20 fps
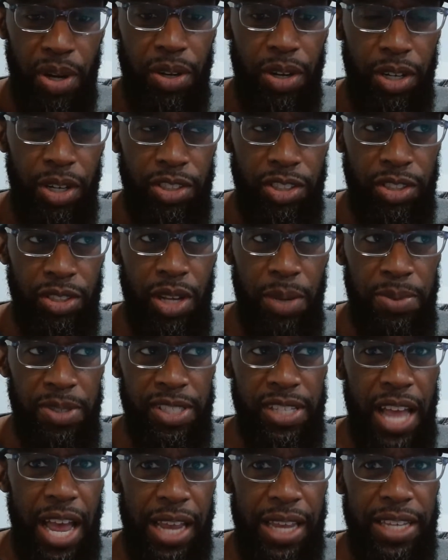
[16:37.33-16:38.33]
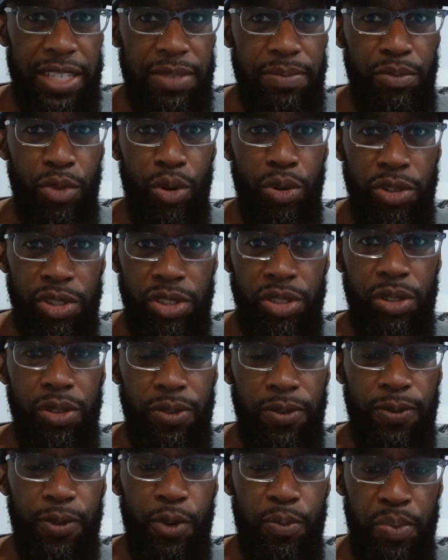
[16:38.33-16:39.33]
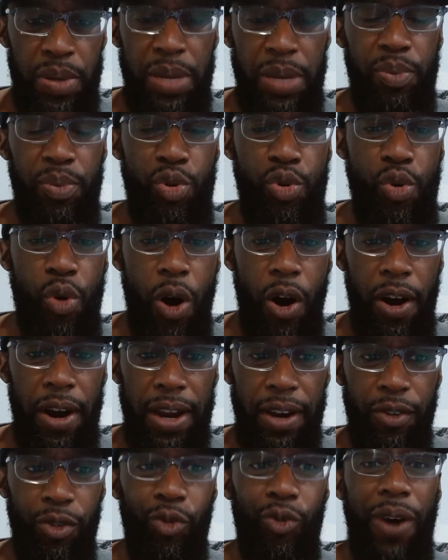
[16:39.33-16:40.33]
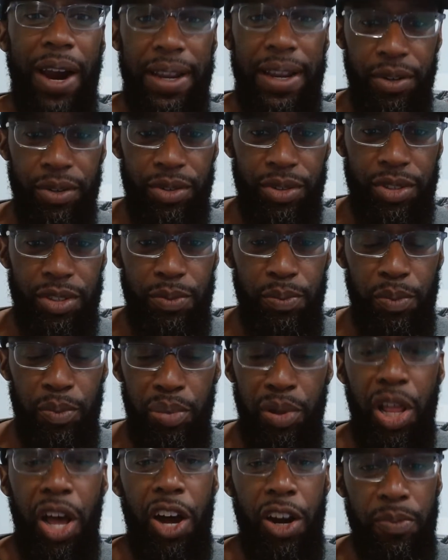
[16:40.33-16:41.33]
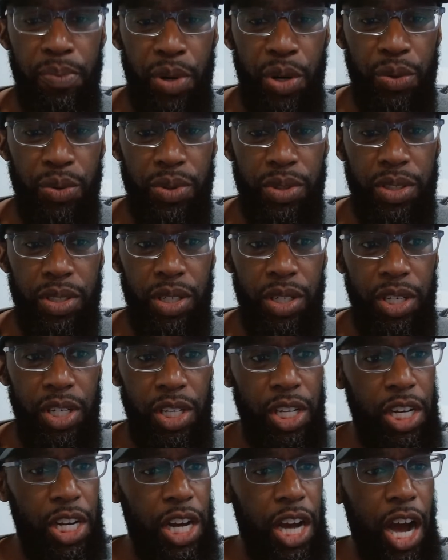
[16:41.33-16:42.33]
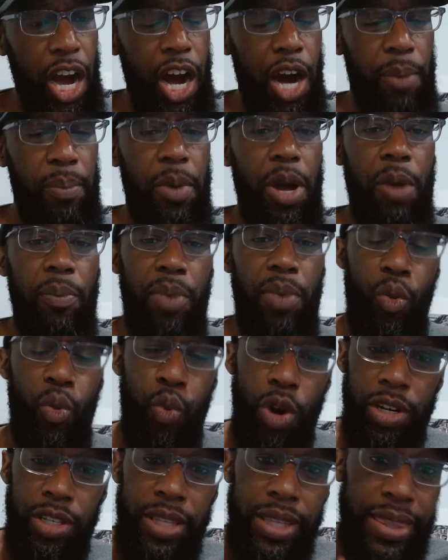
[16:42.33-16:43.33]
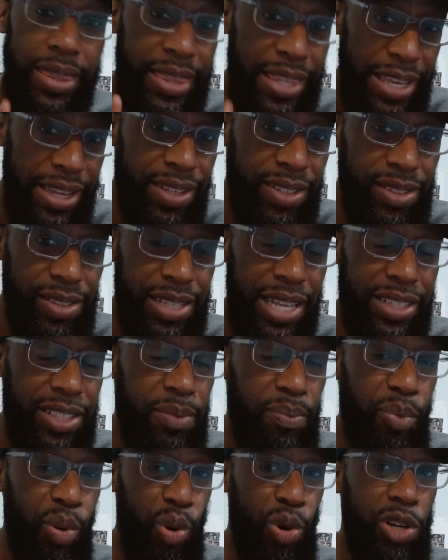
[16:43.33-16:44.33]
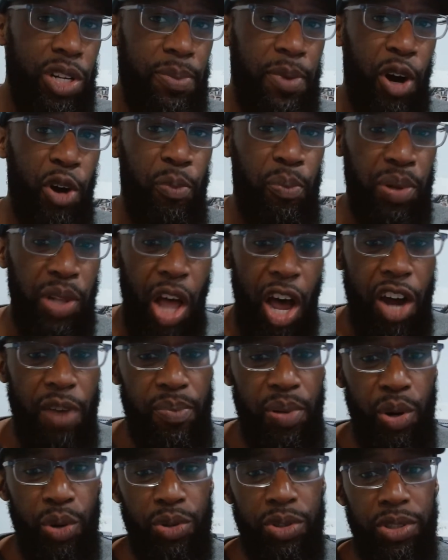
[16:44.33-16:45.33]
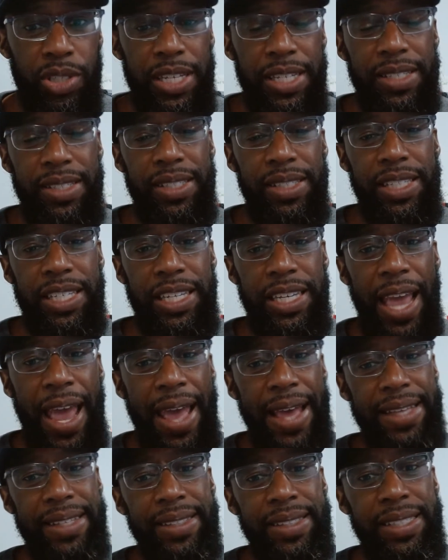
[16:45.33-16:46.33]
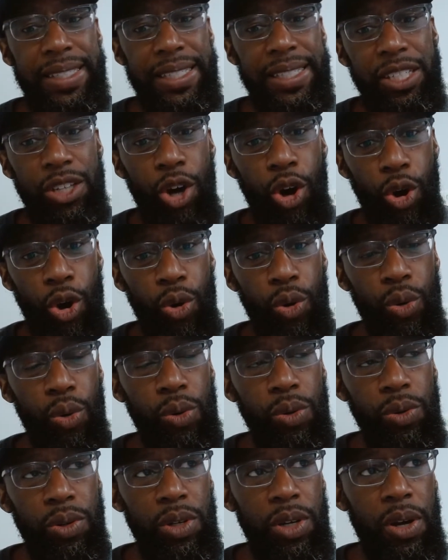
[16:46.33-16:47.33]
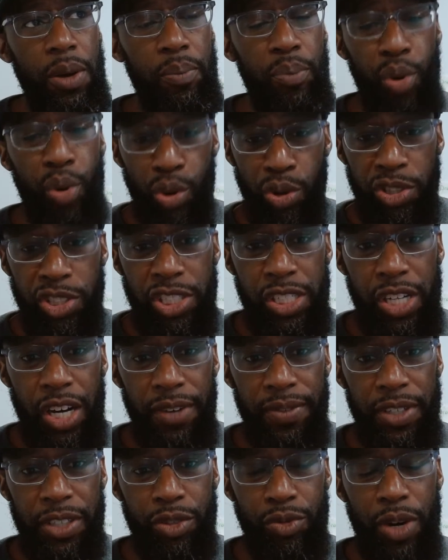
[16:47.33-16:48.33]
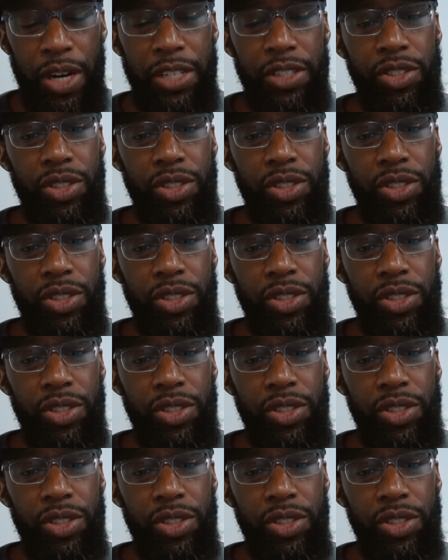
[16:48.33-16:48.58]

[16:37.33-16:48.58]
Substack is more so for people who are writers, blog posts. But one of the things that's important about blog posts is the SEO portion of it, right?